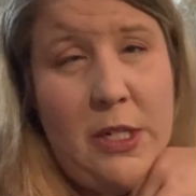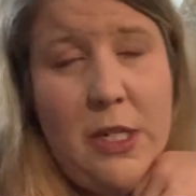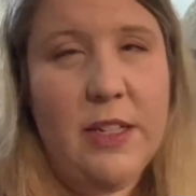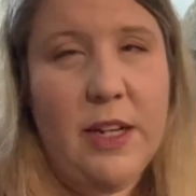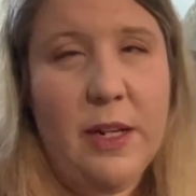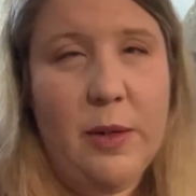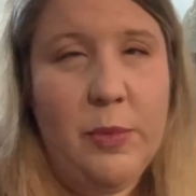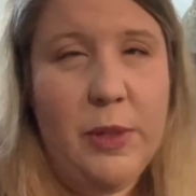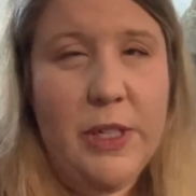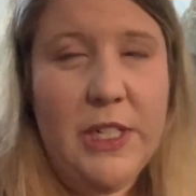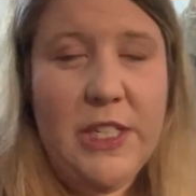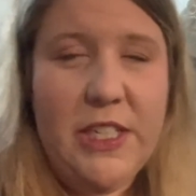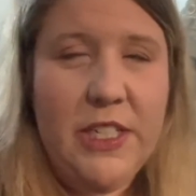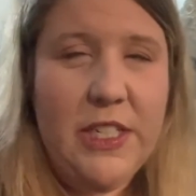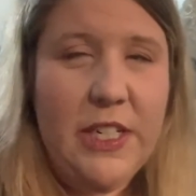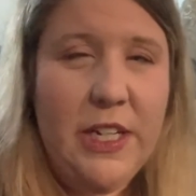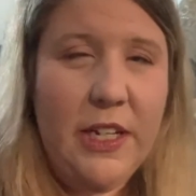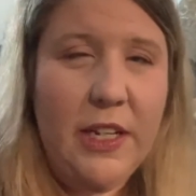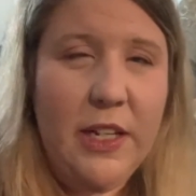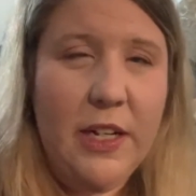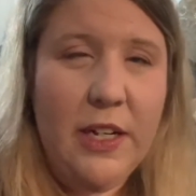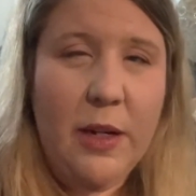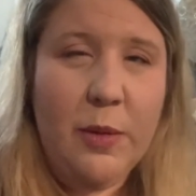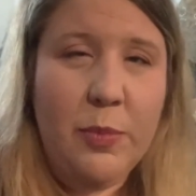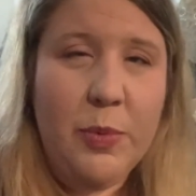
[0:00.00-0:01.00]
I wanted to take
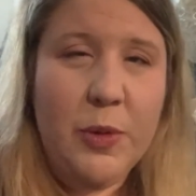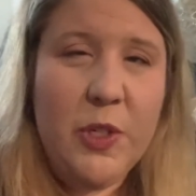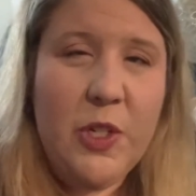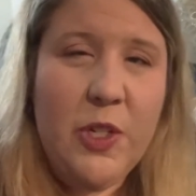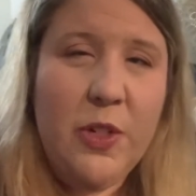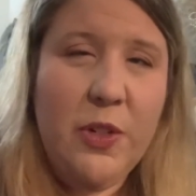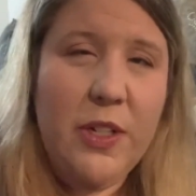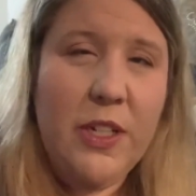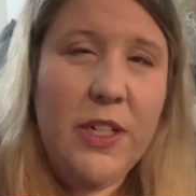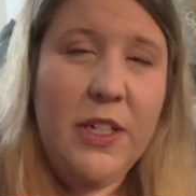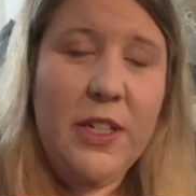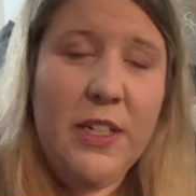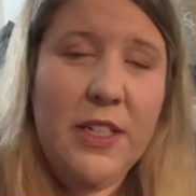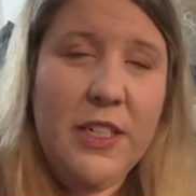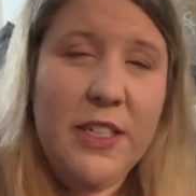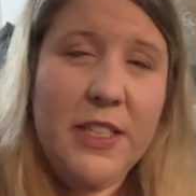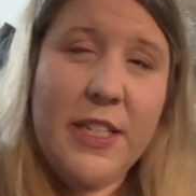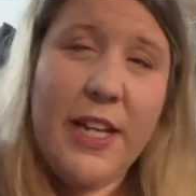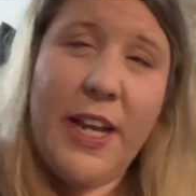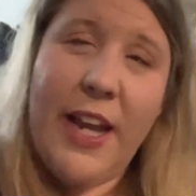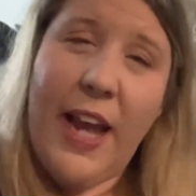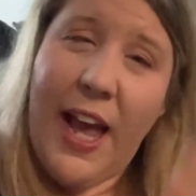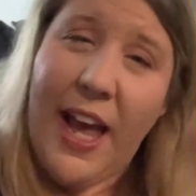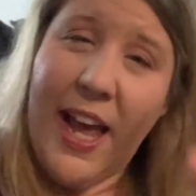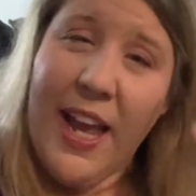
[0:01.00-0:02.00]
an opportunity to
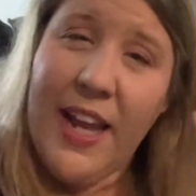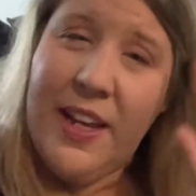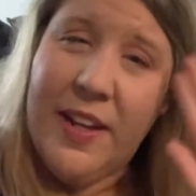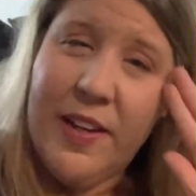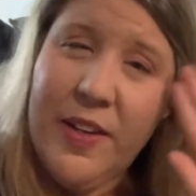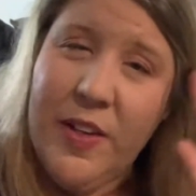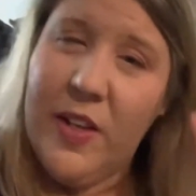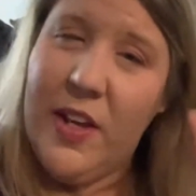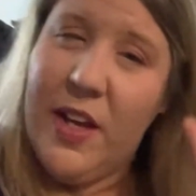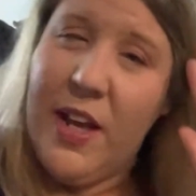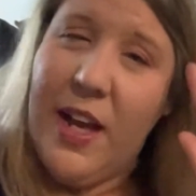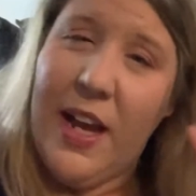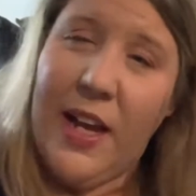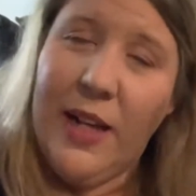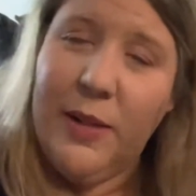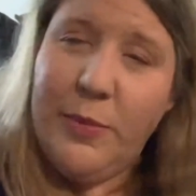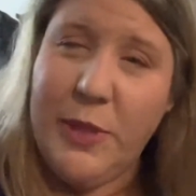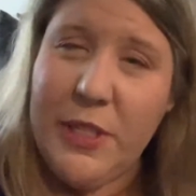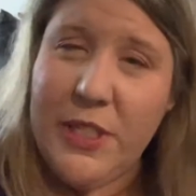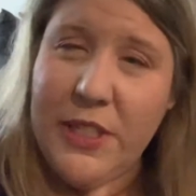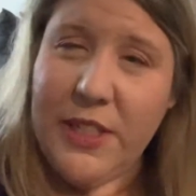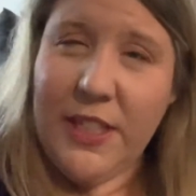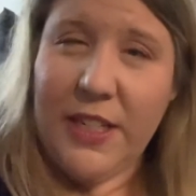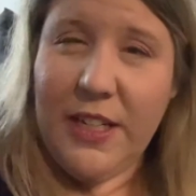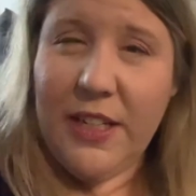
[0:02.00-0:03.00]
say, hi, I'm
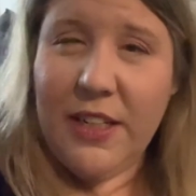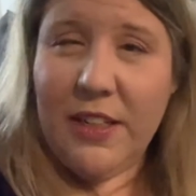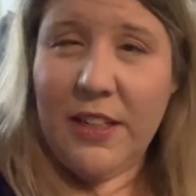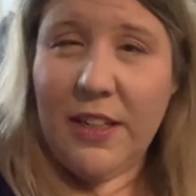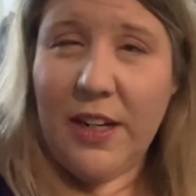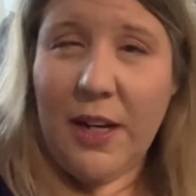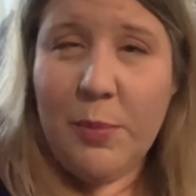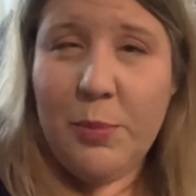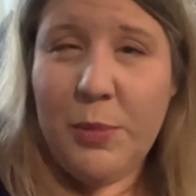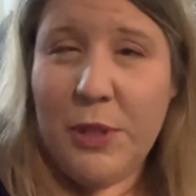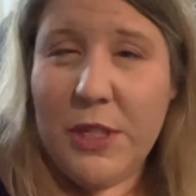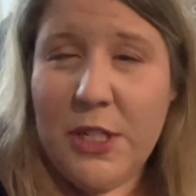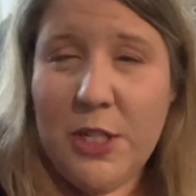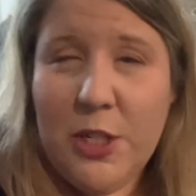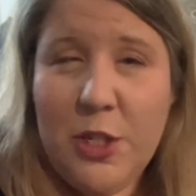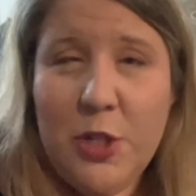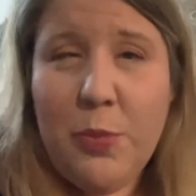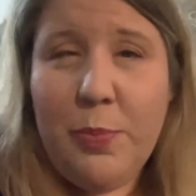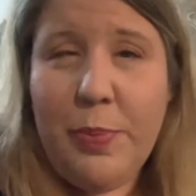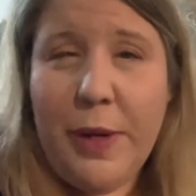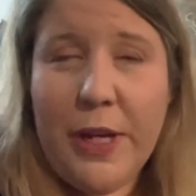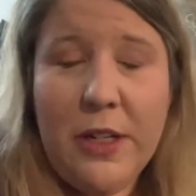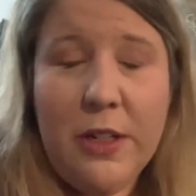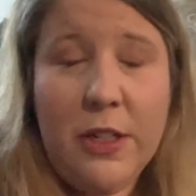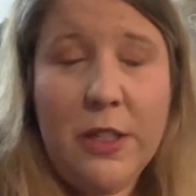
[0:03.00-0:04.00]
still here. I'm gonna do
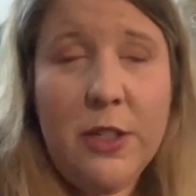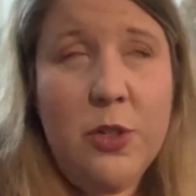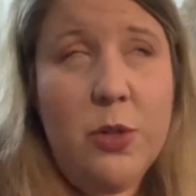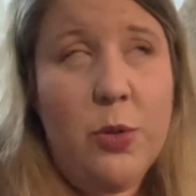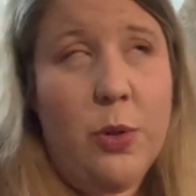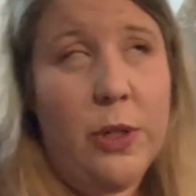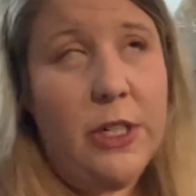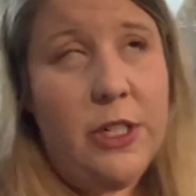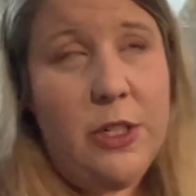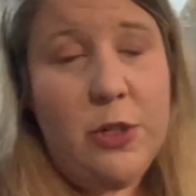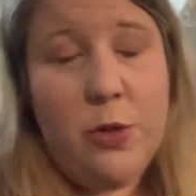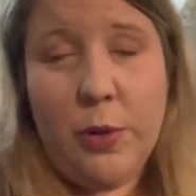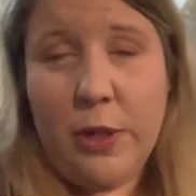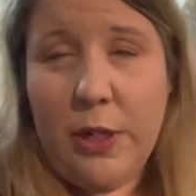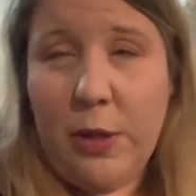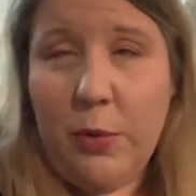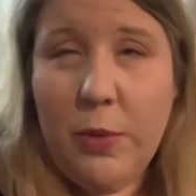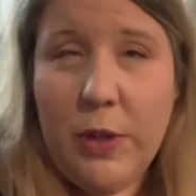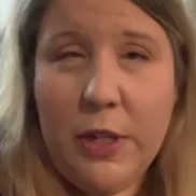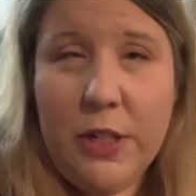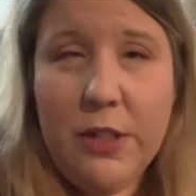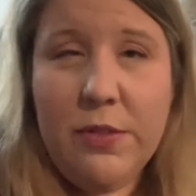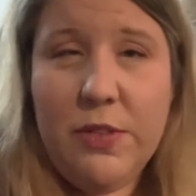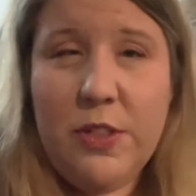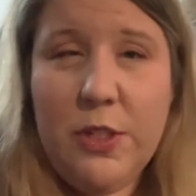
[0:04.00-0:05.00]
better in
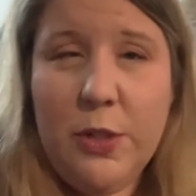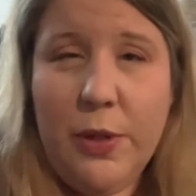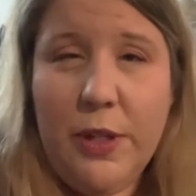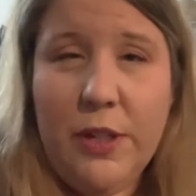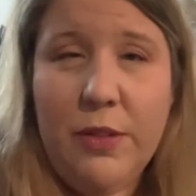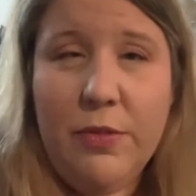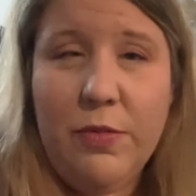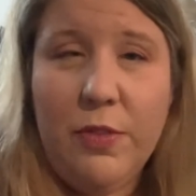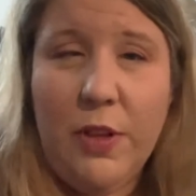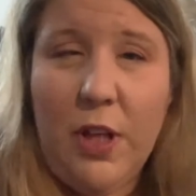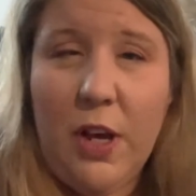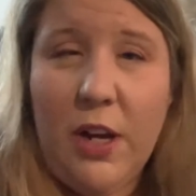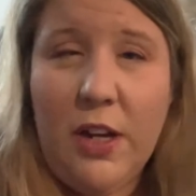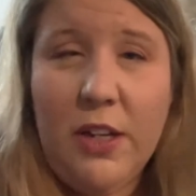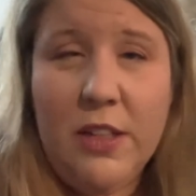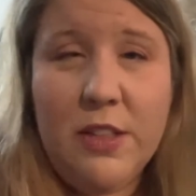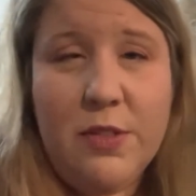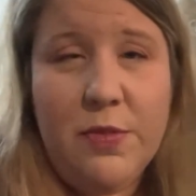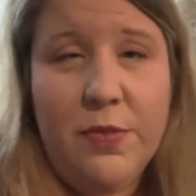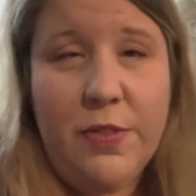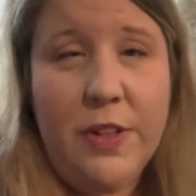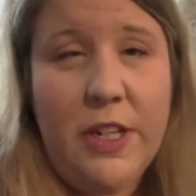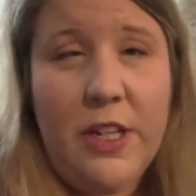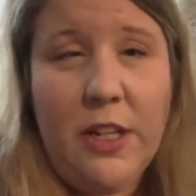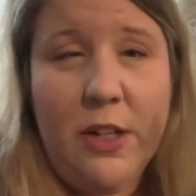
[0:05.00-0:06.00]
2021 of doing vlogs,
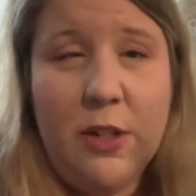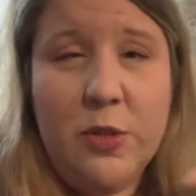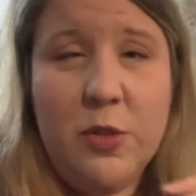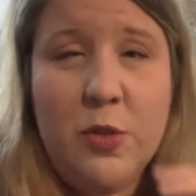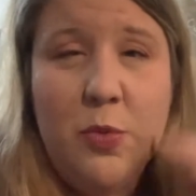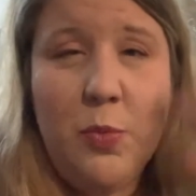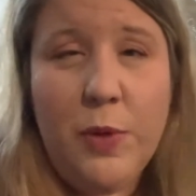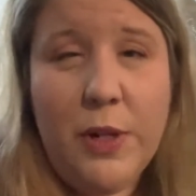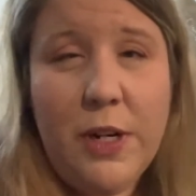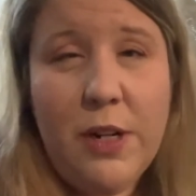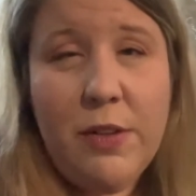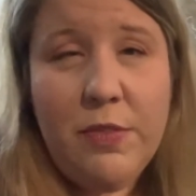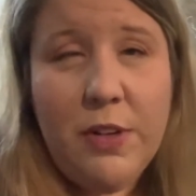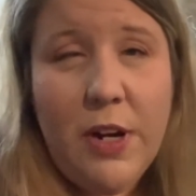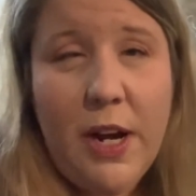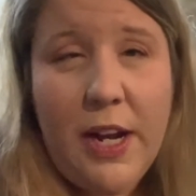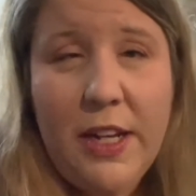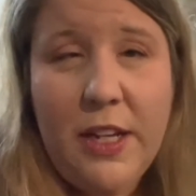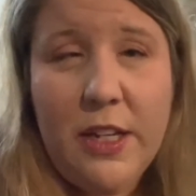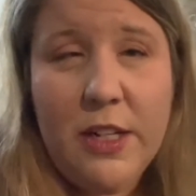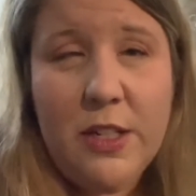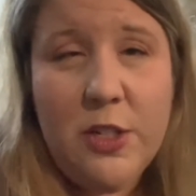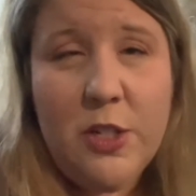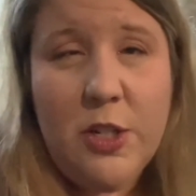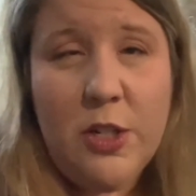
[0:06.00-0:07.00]
videos, whatever I
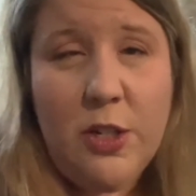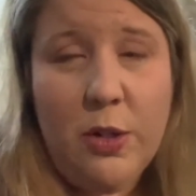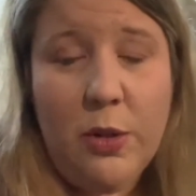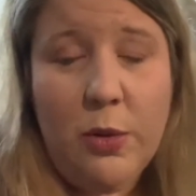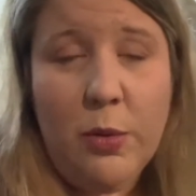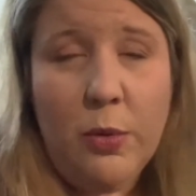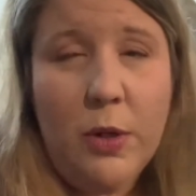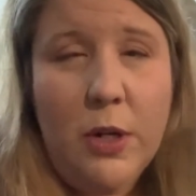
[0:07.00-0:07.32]
can do,